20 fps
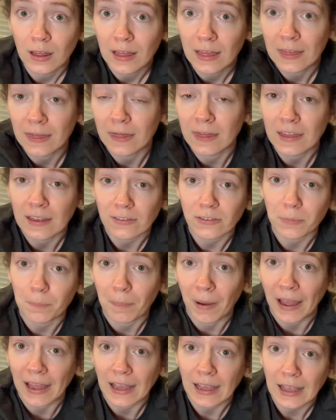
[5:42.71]
this
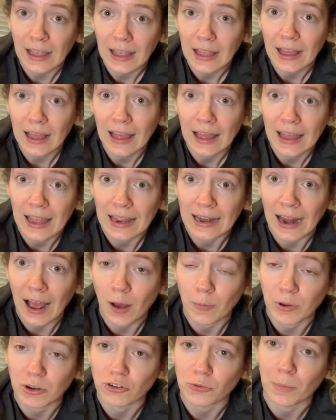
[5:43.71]
bike and how
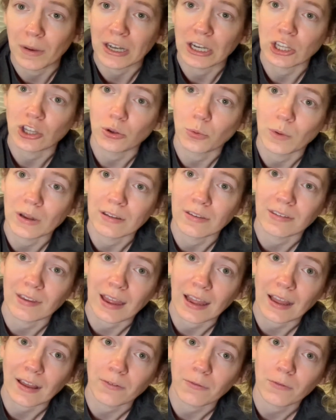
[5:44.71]
much money you would
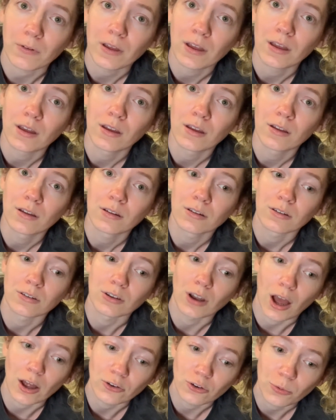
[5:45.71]
save
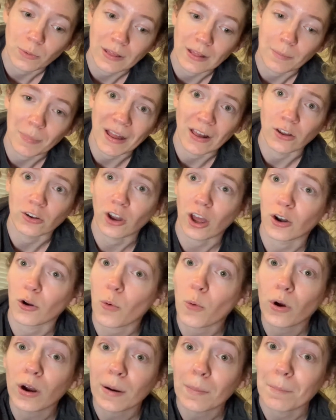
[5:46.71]
not doing the Peloton,
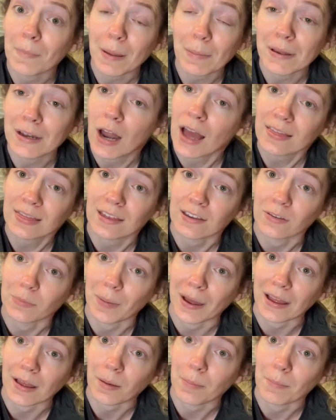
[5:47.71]
or maybe not this
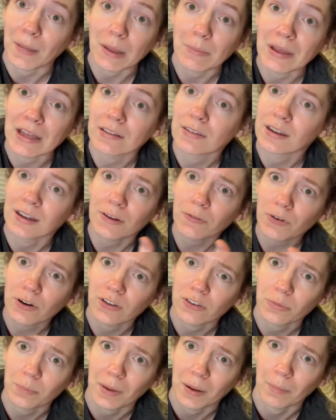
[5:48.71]
bike, maybe it's a different
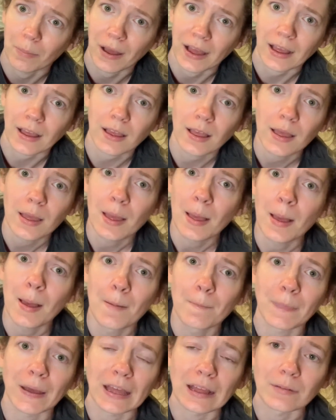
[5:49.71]
spin bike,
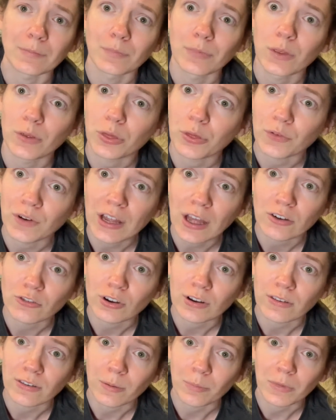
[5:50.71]
but $300
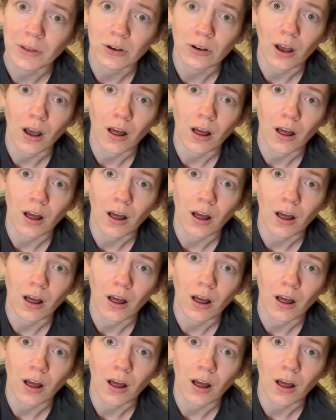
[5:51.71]
something.